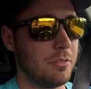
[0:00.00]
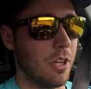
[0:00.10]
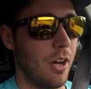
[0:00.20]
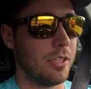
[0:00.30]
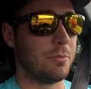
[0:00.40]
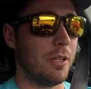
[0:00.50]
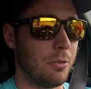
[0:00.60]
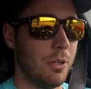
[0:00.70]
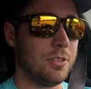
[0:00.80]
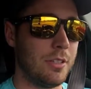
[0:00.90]
caused by the
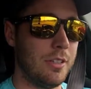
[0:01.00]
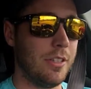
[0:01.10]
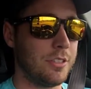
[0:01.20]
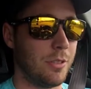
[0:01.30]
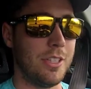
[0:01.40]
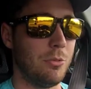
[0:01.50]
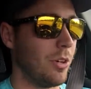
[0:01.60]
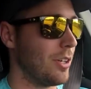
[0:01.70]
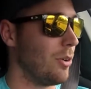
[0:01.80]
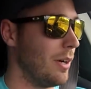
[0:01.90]
roads around here, so I didn't
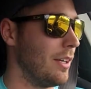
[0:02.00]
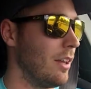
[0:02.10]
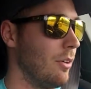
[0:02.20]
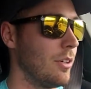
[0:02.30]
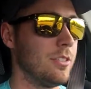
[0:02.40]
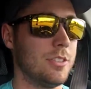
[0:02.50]
want to go any lower.